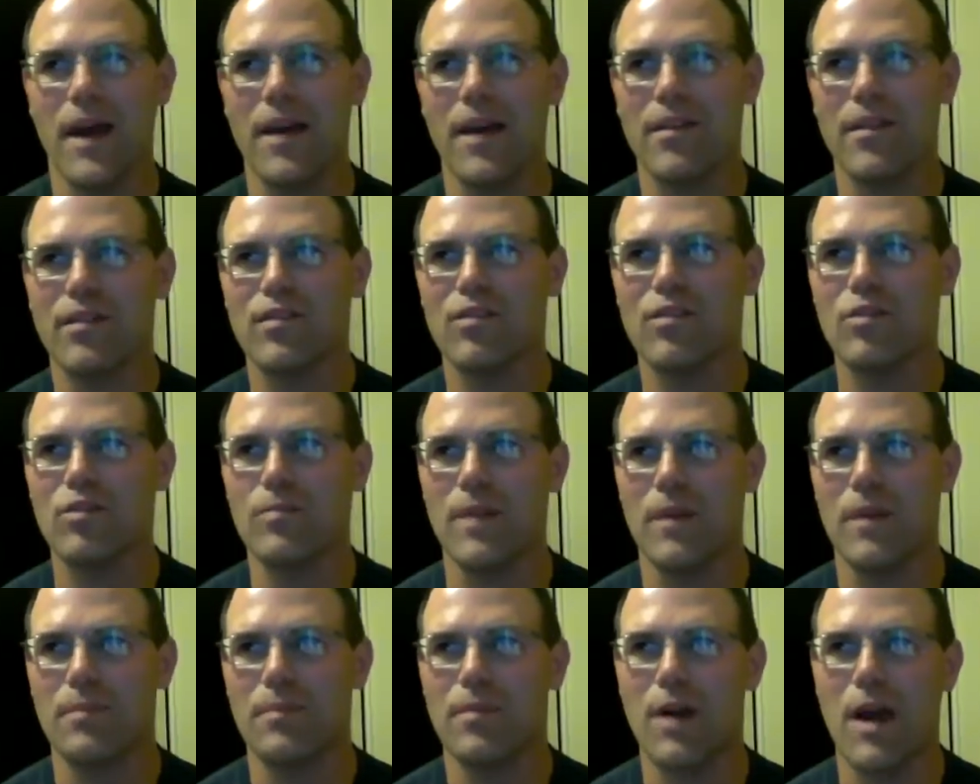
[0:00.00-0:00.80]
assume
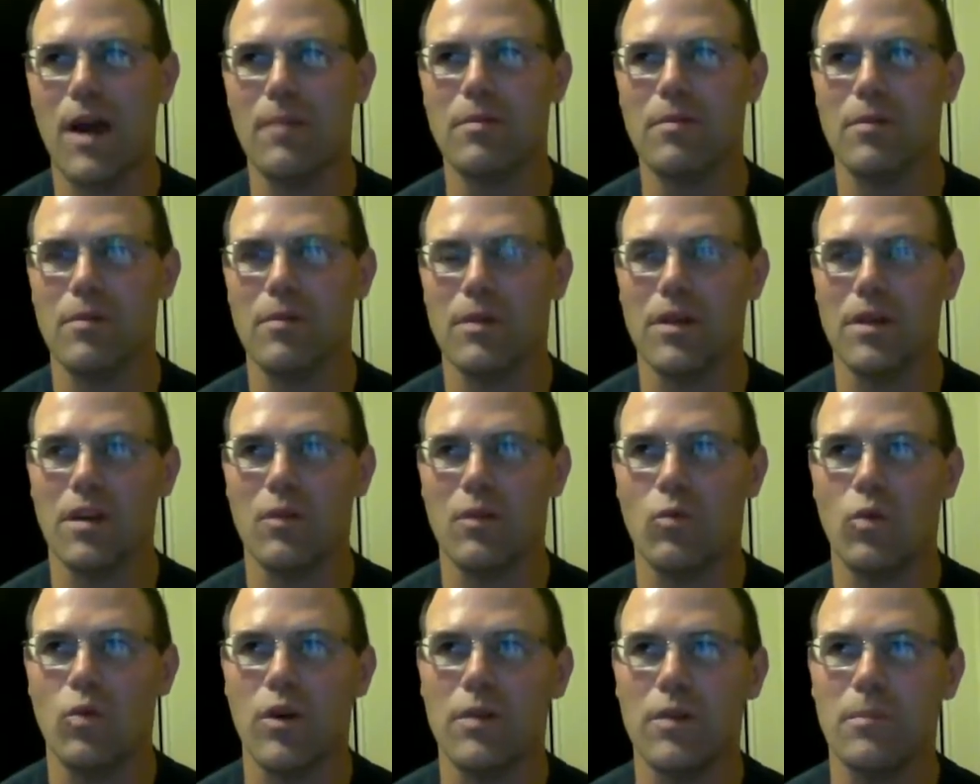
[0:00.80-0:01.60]
I probably
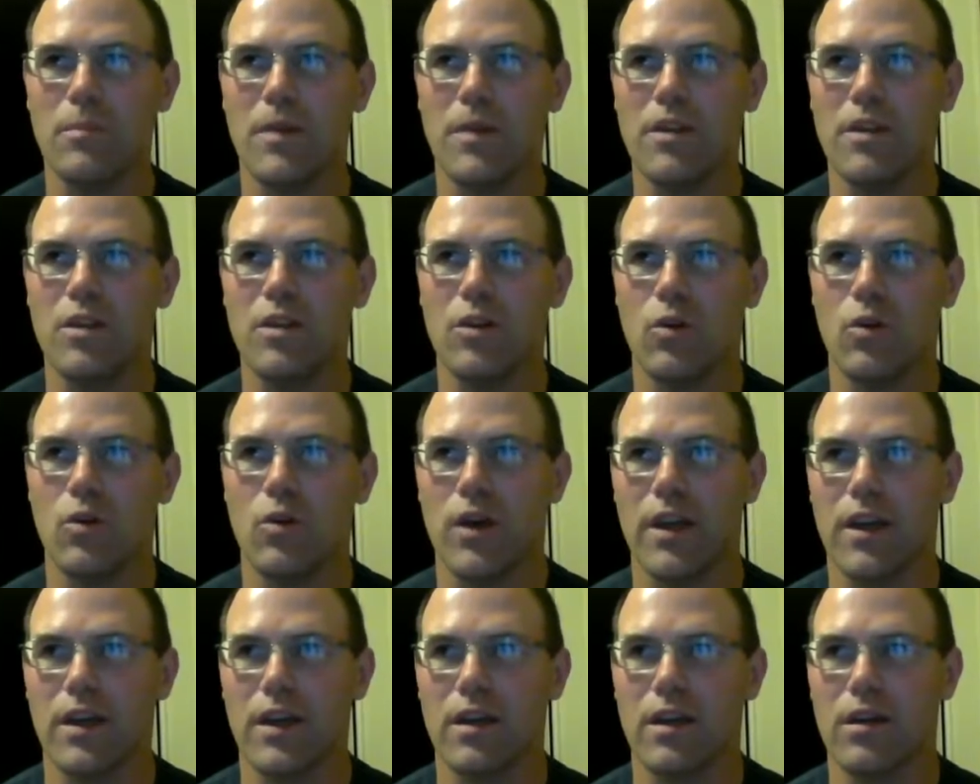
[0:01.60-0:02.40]
would be
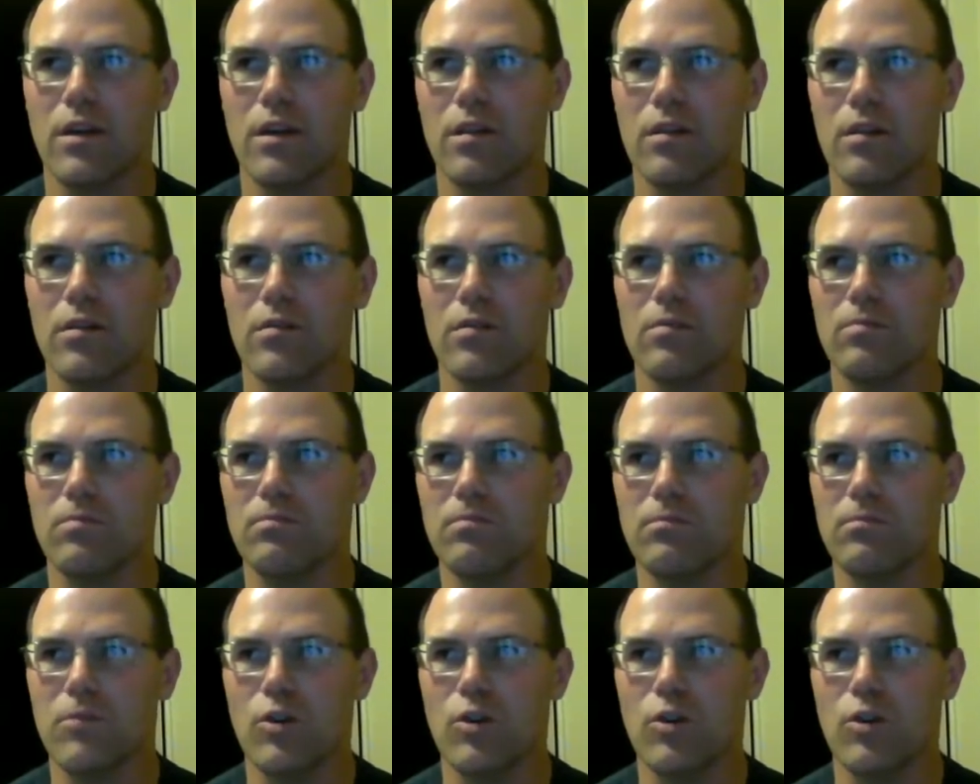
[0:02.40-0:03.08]
doing